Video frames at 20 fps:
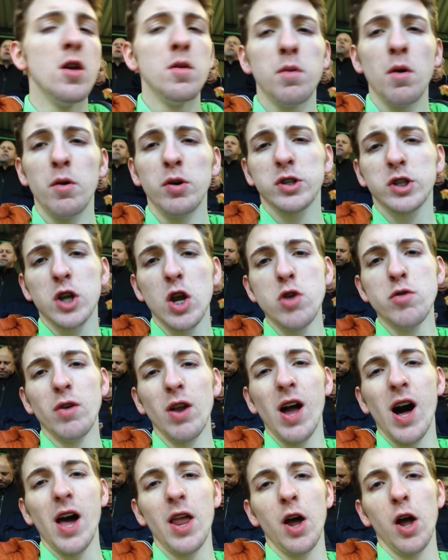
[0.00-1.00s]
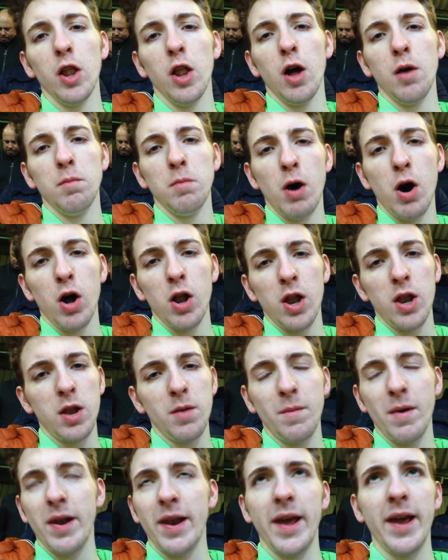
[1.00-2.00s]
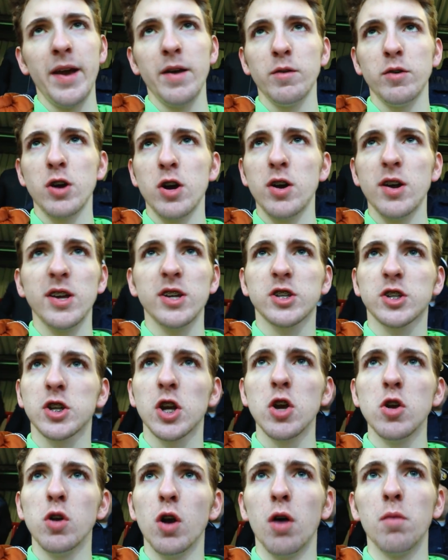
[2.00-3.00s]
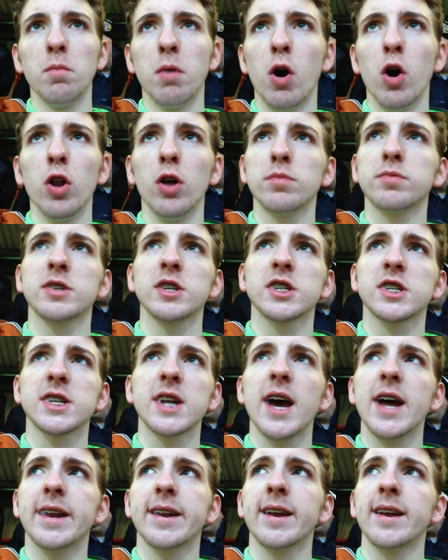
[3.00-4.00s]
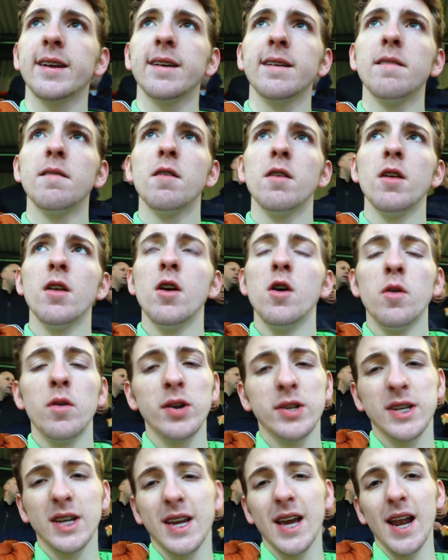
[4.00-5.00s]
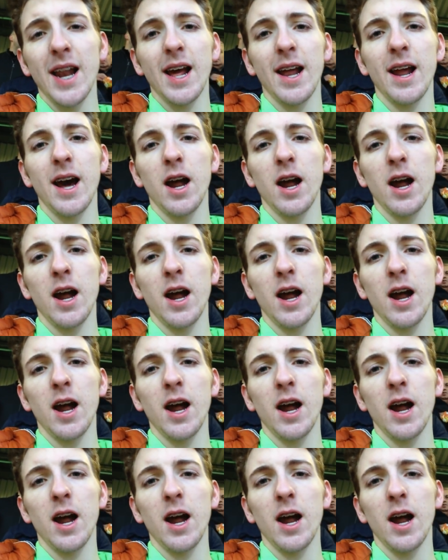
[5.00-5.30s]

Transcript: But we're too reliant on long ball at the minute. It's too long ball up to Stead. We need to get it